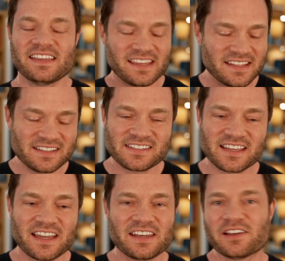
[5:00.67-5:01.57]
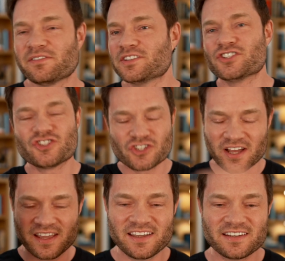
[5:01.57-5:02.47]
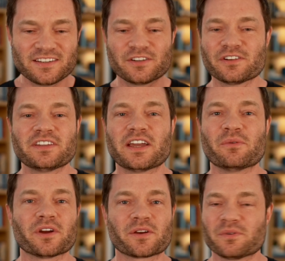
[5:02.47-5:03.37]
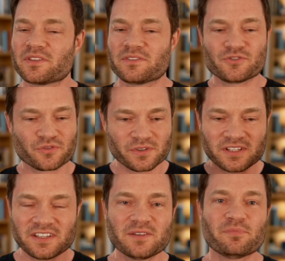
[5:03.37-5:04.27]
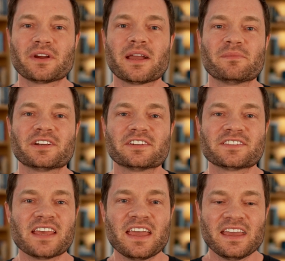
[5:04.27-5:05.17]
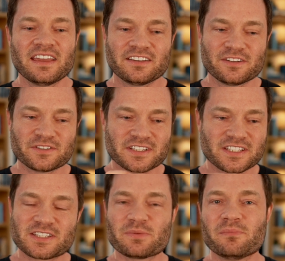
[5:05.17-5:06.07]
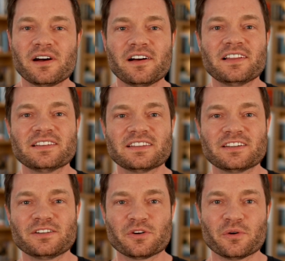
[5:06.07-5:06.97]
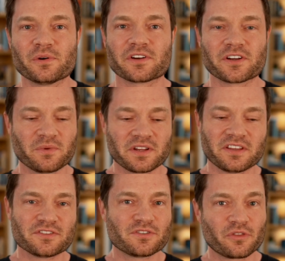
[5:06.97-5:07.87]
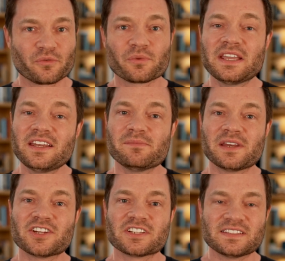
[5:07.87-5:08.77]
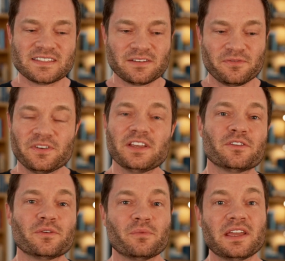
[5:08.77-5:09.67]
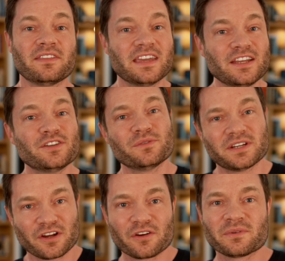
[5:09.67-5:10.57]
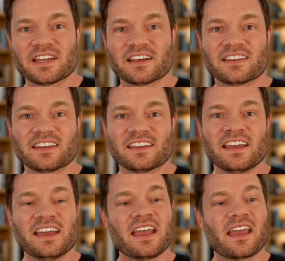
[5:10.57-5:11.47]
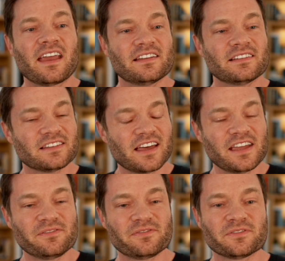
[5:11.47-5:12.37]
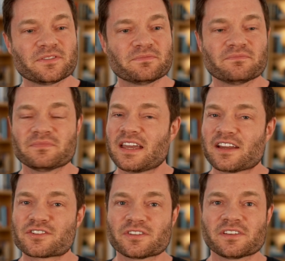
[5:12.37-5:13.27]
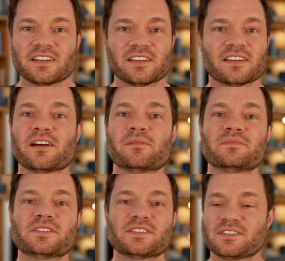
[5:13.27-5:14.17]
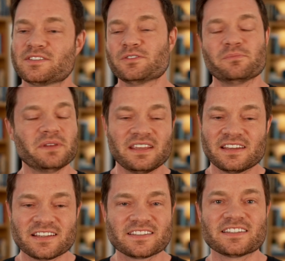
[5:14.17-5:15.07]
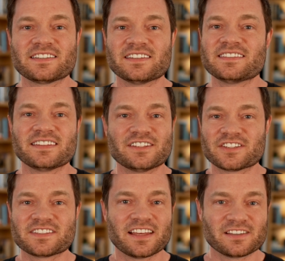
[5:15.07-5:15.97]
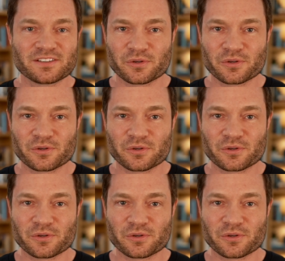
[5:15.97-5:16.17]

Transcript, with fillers: inside of a giant neural network with trillion parameters, there's a small little corner where there's three dimensions that feel the way they do in our reality, and life actually comes to be in existence in just that little